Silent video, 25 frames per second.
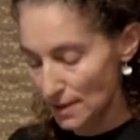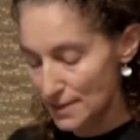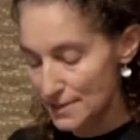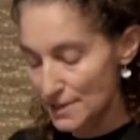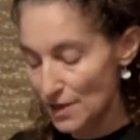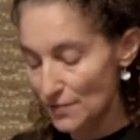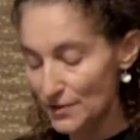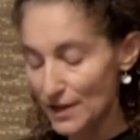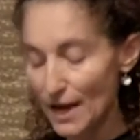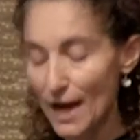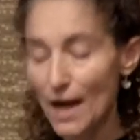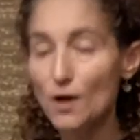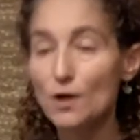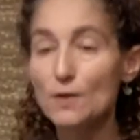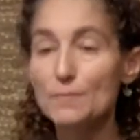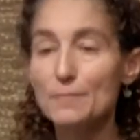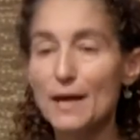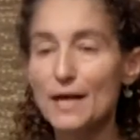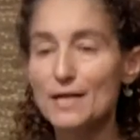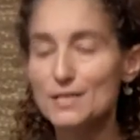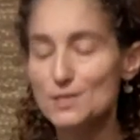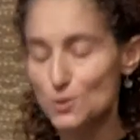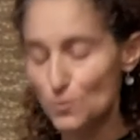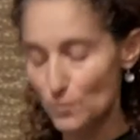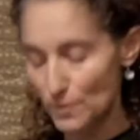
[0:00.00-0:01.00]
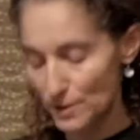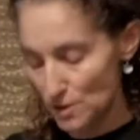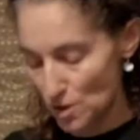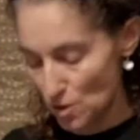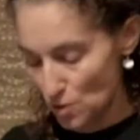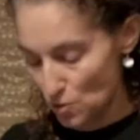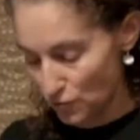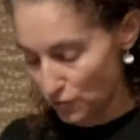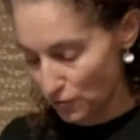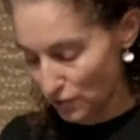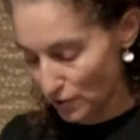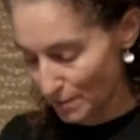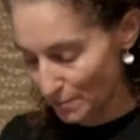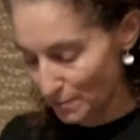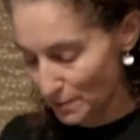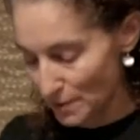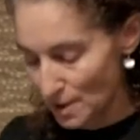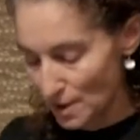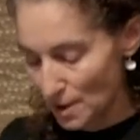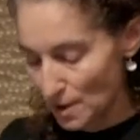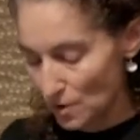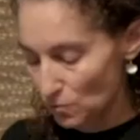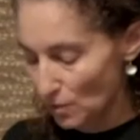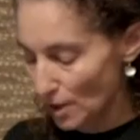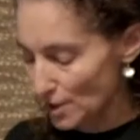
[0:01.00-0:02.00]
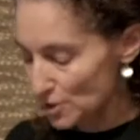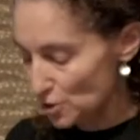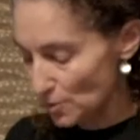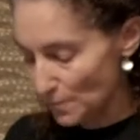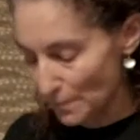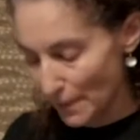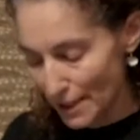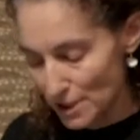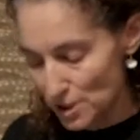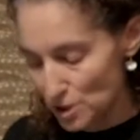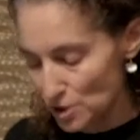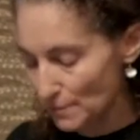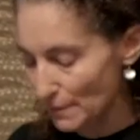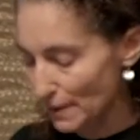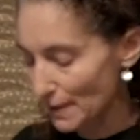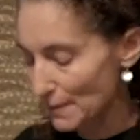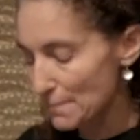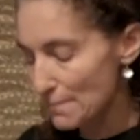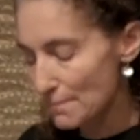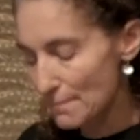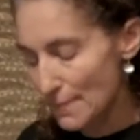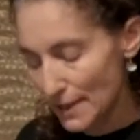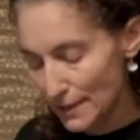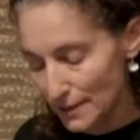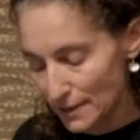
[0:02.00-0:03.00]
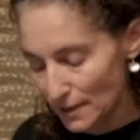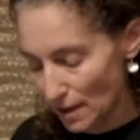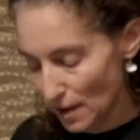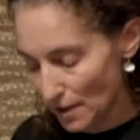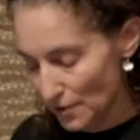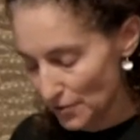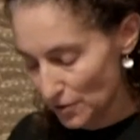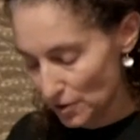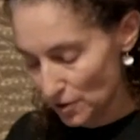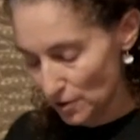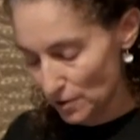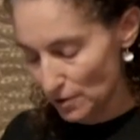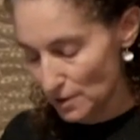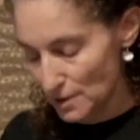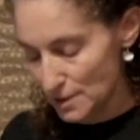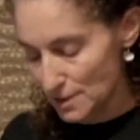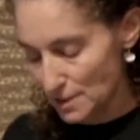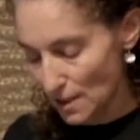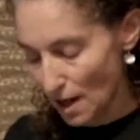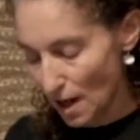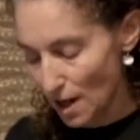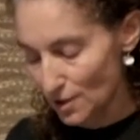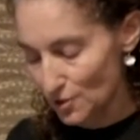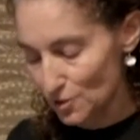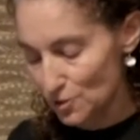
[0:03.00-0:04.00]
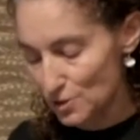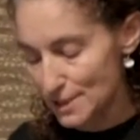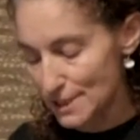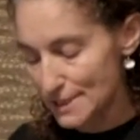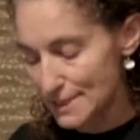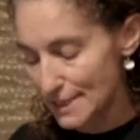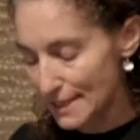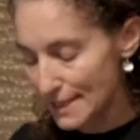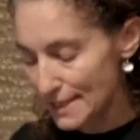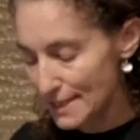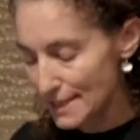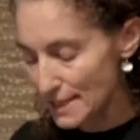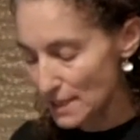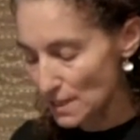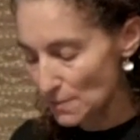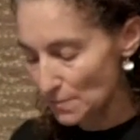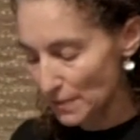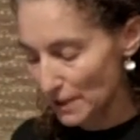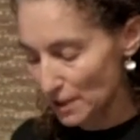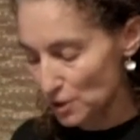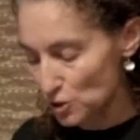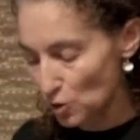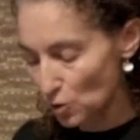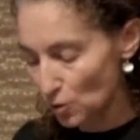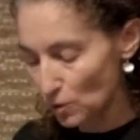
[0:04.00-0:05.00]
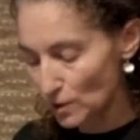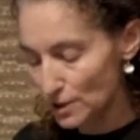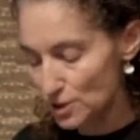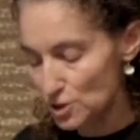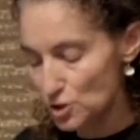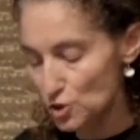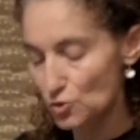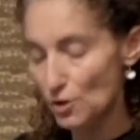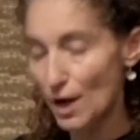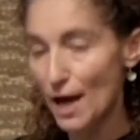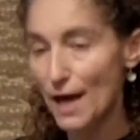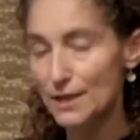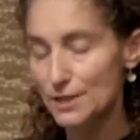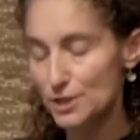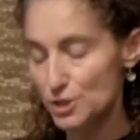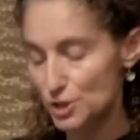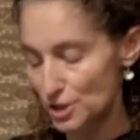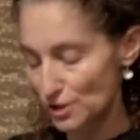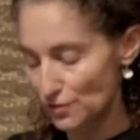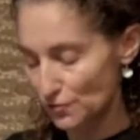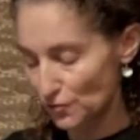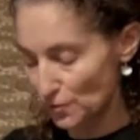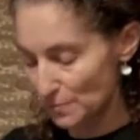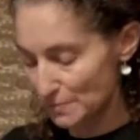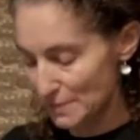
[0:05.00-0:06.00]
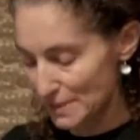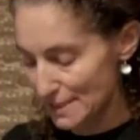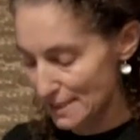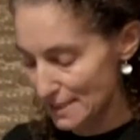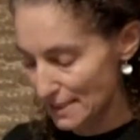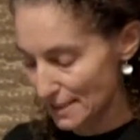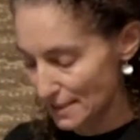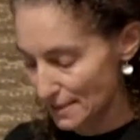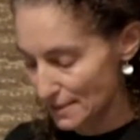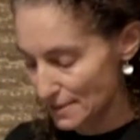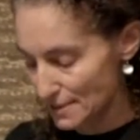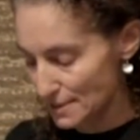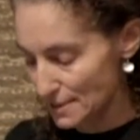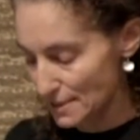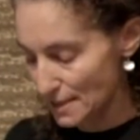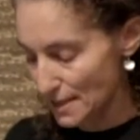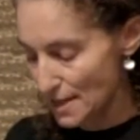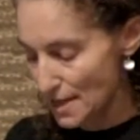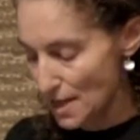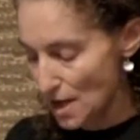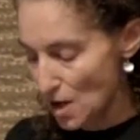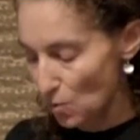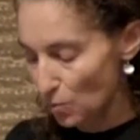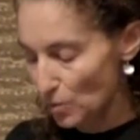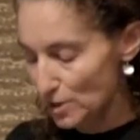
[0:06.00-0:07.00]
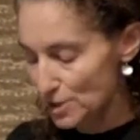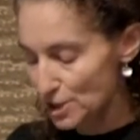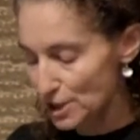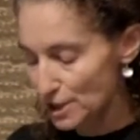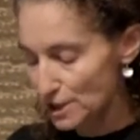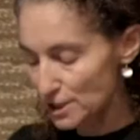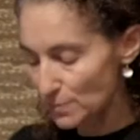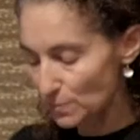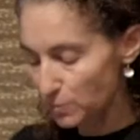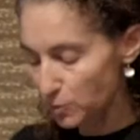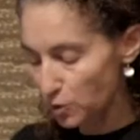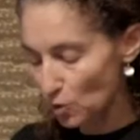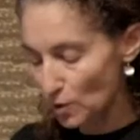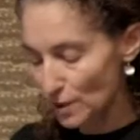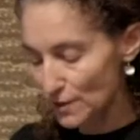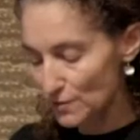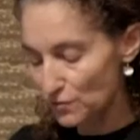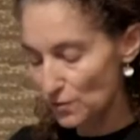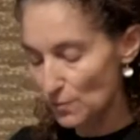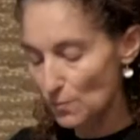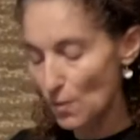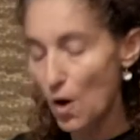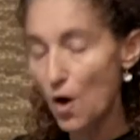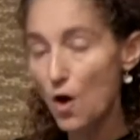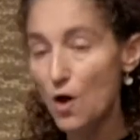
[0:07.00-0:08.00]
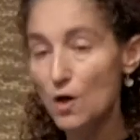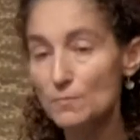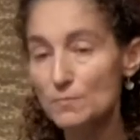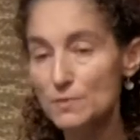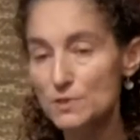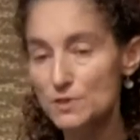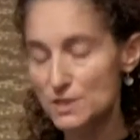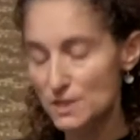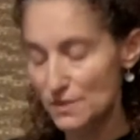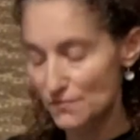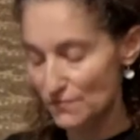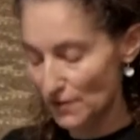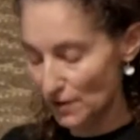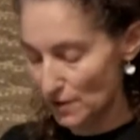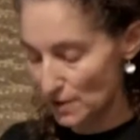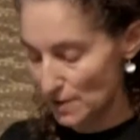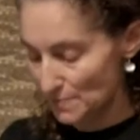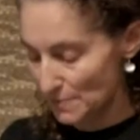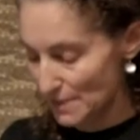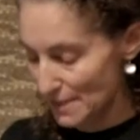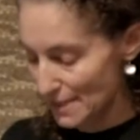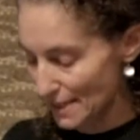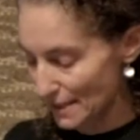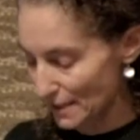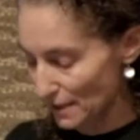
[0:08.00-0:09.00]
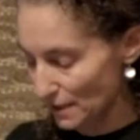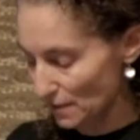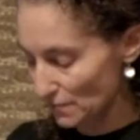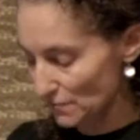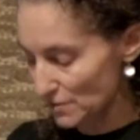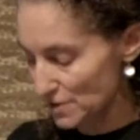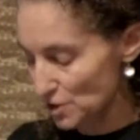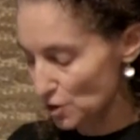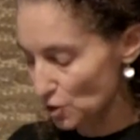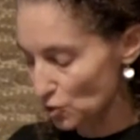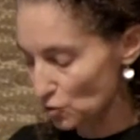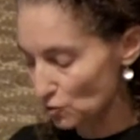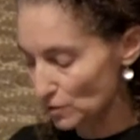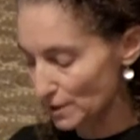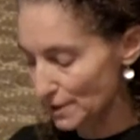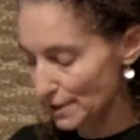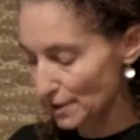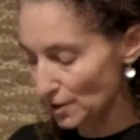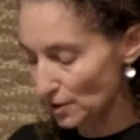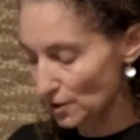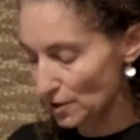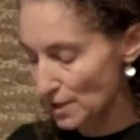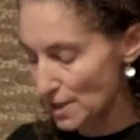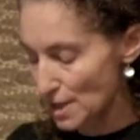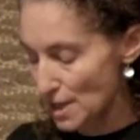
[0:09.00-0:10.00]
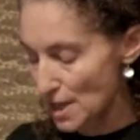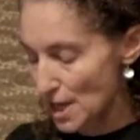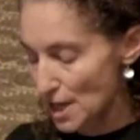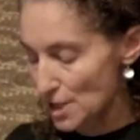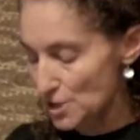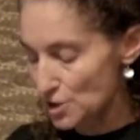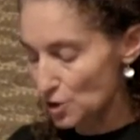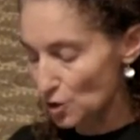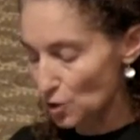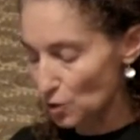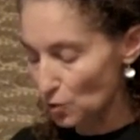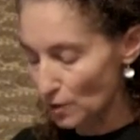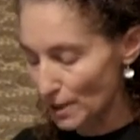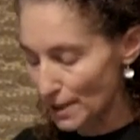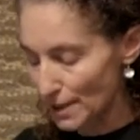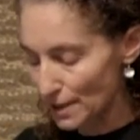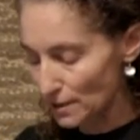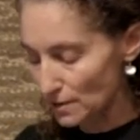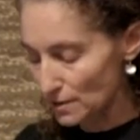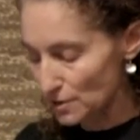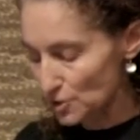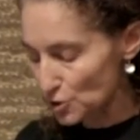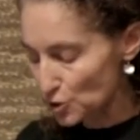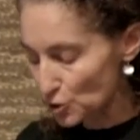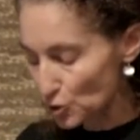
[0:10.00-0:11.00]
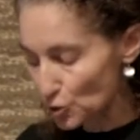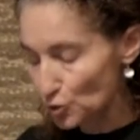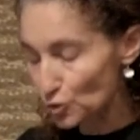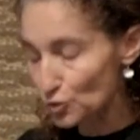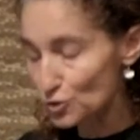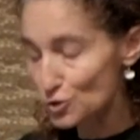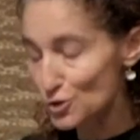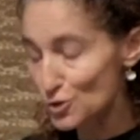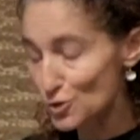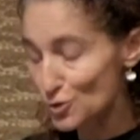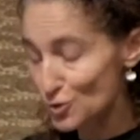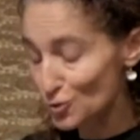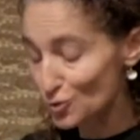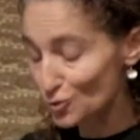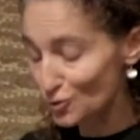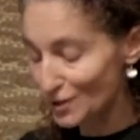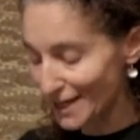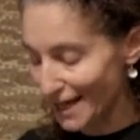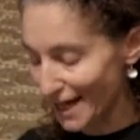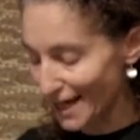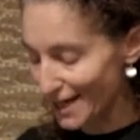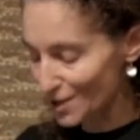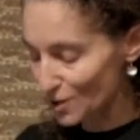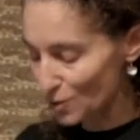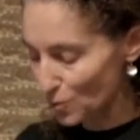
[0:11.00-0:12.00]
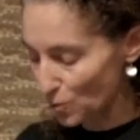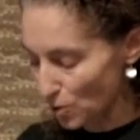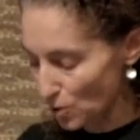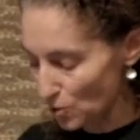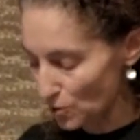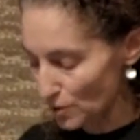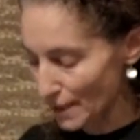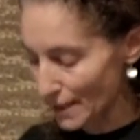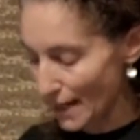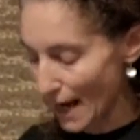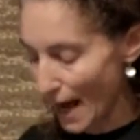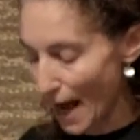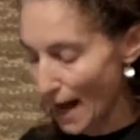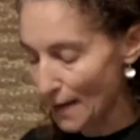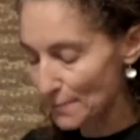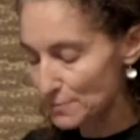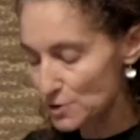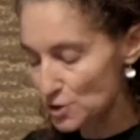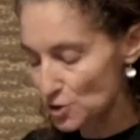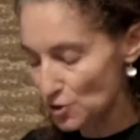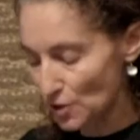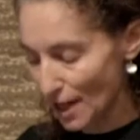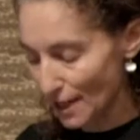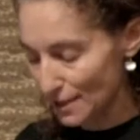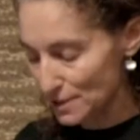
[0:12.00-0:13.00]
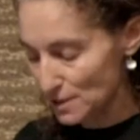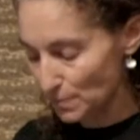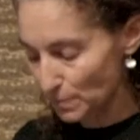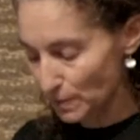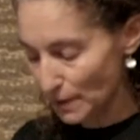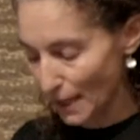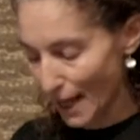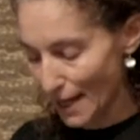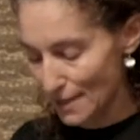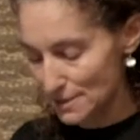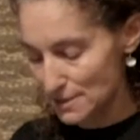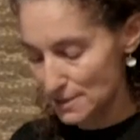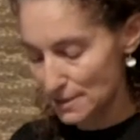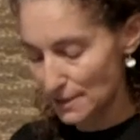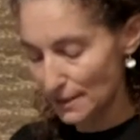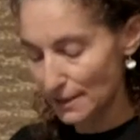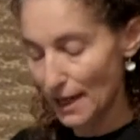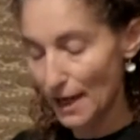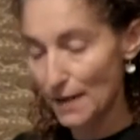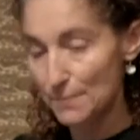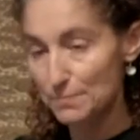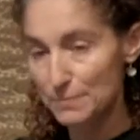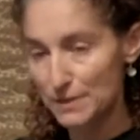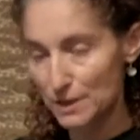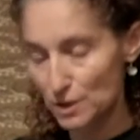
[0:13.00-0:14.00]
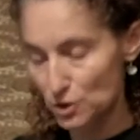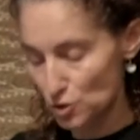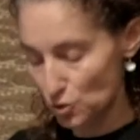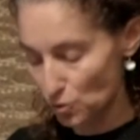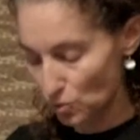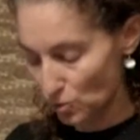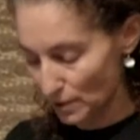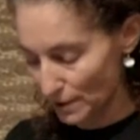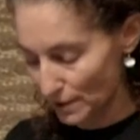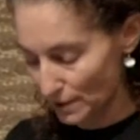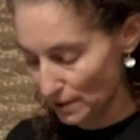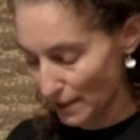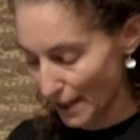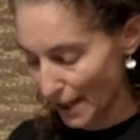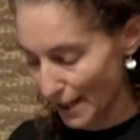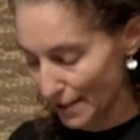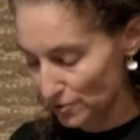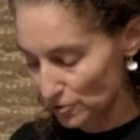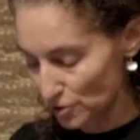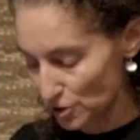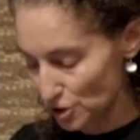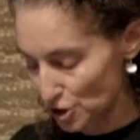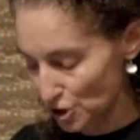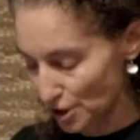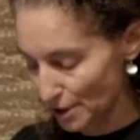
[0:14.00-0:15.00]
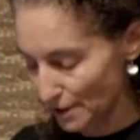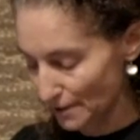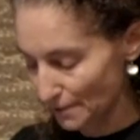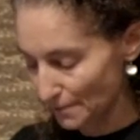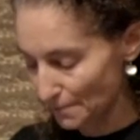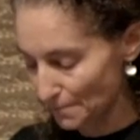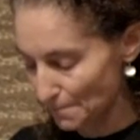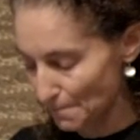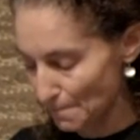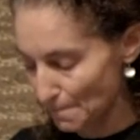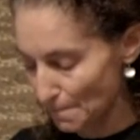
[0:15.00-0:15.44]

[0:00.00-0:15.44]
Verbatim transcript: Now, the arabesque, we know from Roger Benjamin and many other scholars, is a key pictorial strategy for Matisse, which he deployed from almost the very beginning of his career to create, to create, quote, an abstract plastic and pictorial energy.